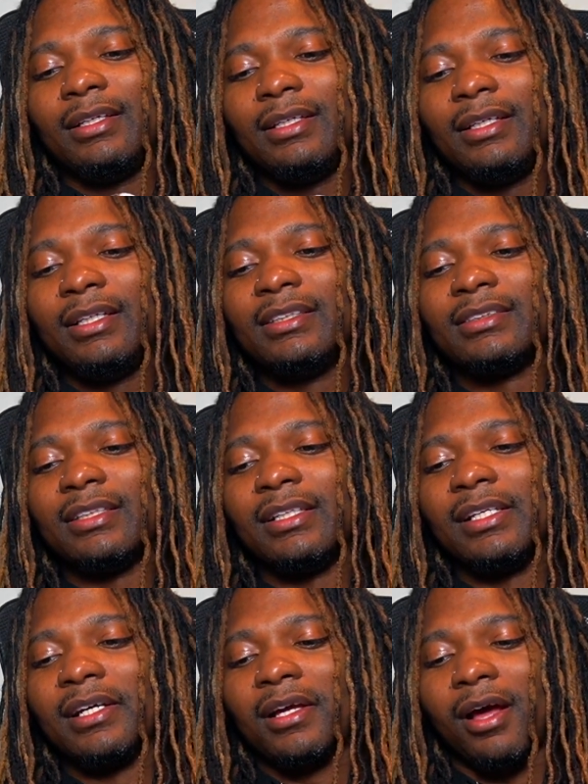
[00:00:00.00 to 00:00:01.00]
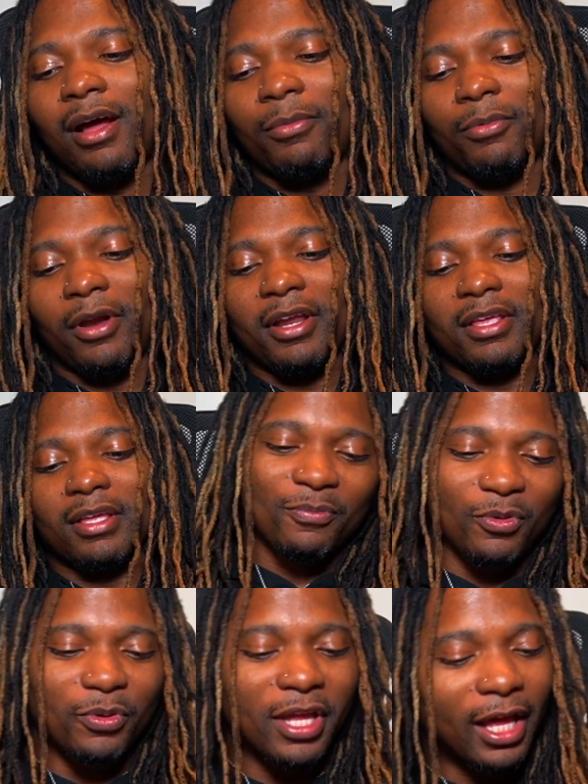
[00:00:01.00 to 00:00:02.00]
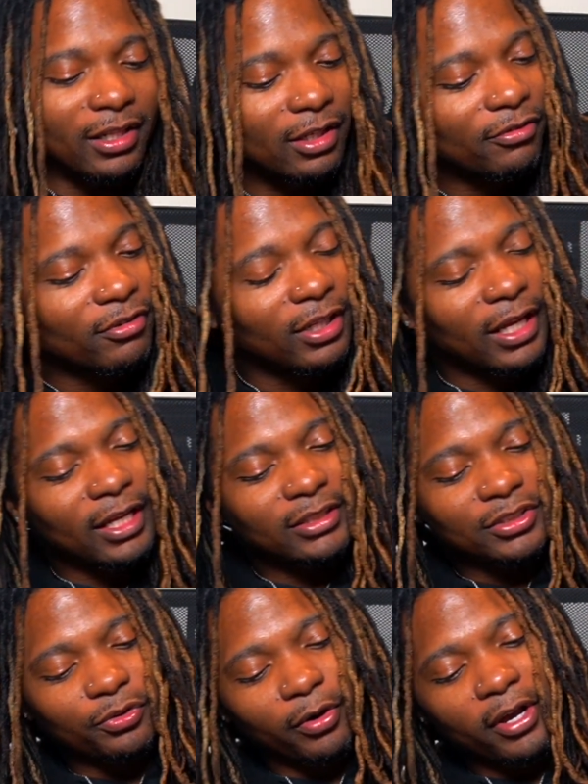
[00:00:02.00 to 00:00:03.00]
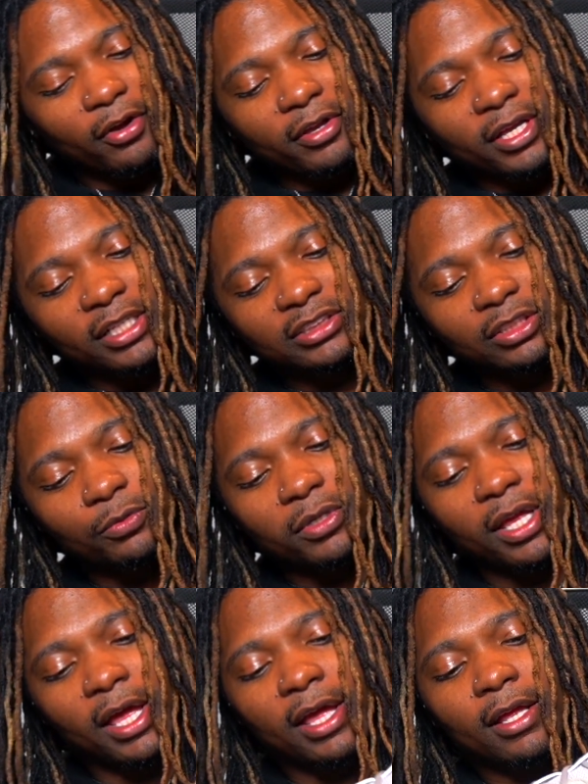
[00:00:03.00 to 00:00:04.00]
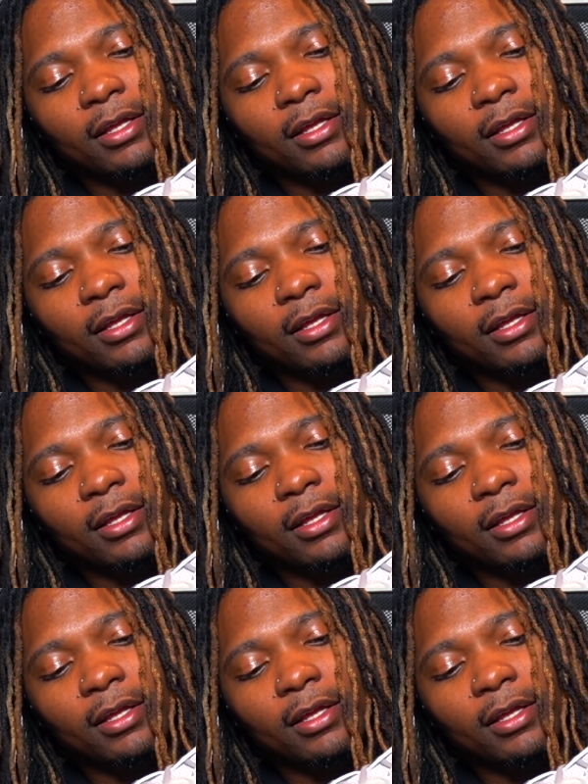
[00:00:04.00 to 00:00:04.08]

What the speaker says: easily a cop right here. We got different layers of gray on here. So we got